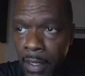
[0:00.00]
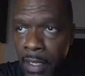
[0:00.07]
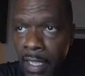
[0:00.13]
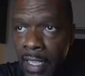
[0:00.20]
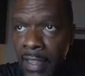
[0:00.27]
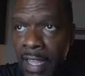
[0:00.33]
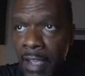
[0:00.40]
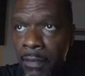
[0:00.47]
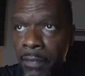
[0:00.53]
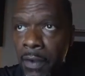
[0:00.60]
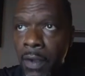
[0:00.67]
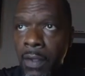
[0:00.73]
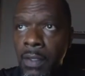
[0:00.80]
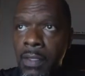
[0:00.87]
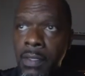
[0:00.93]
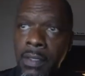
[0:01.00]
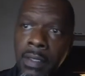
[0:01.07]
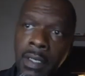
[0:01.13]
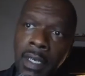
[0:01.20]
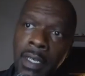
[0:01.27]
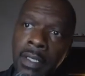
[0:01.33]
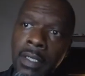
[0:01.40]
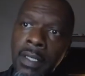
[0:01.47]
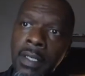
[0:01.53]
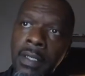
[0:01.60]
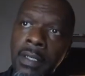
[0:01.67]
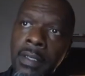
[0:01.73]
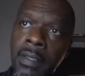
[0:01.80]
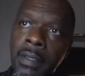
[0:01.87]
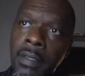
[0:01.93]
And that falls under
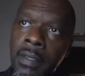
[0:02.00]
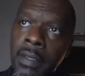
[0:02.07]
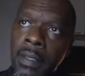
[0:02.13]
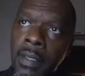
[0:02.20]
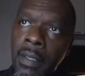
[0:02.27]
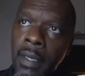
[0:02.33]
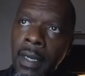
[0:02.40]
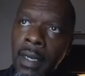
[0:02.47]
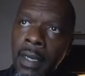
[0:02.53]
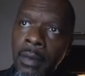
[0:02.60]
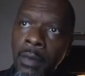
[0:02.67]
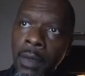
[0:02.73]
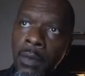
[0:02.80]
what